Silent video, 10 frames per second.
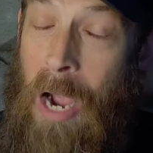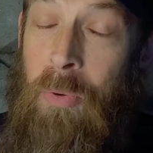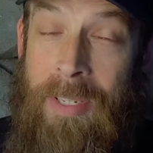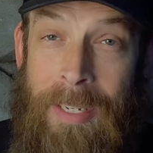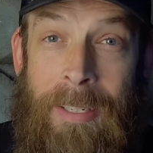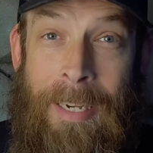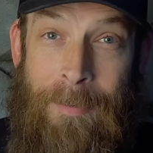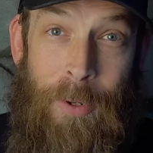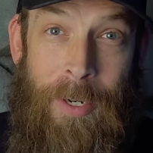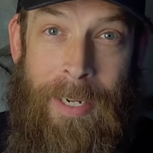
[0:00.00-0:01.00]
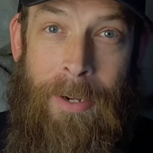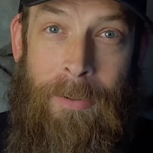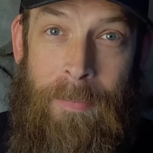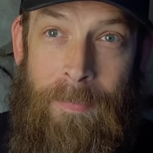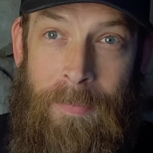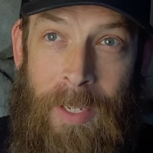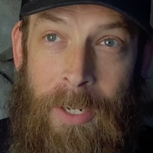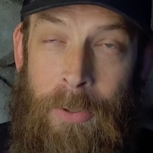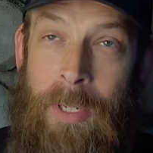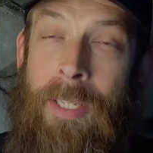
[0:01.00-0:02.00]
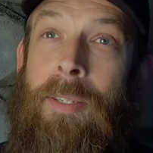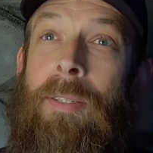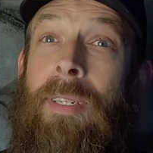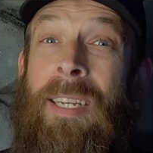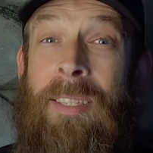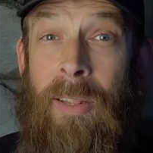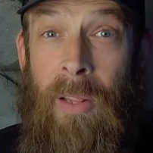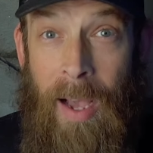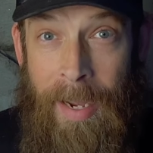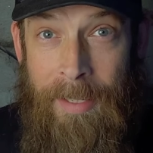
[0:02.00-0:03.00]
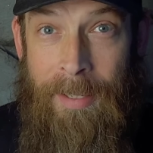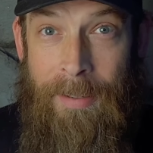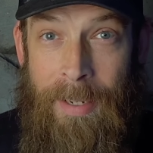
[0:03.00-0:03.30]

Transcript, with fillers: I was getting kind of burnt out. You know, it's it's a lot,